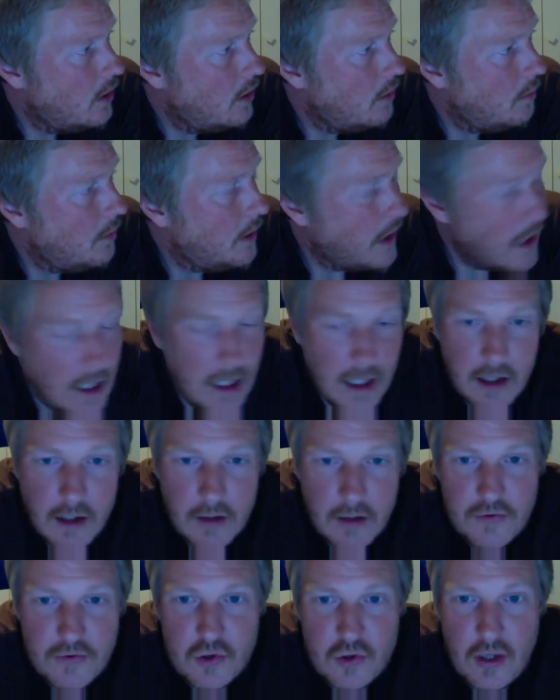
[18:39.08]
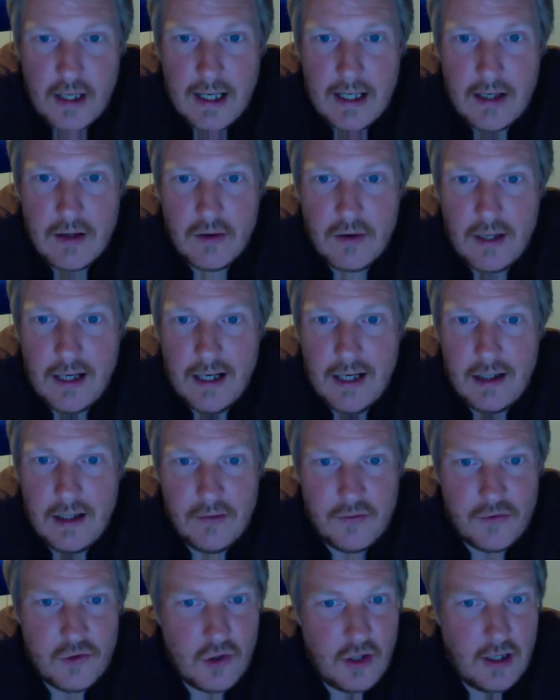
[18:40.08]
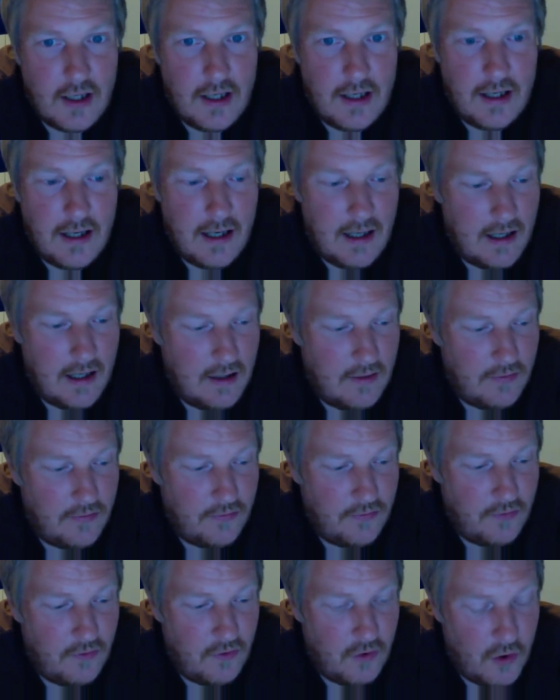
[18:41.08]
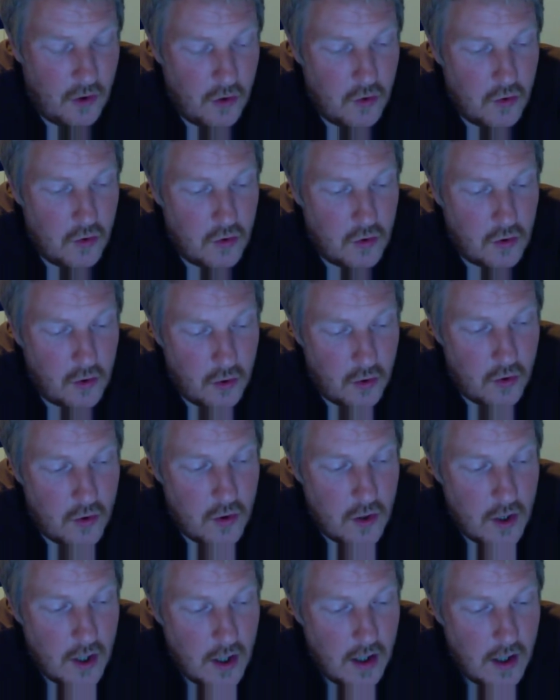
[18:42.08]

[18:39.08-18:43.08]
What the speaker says: beginning of July or end of July, I have no clue.